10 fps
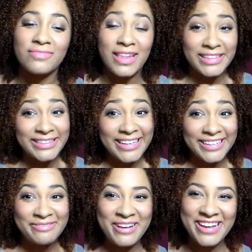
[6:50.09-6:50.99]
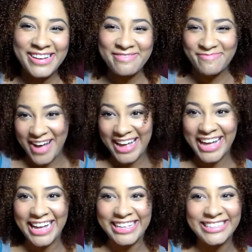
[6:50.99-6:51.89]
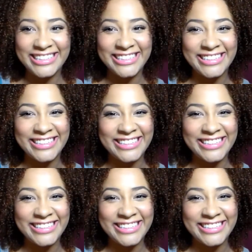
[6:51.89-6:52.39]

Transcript: that's it. Bye guys.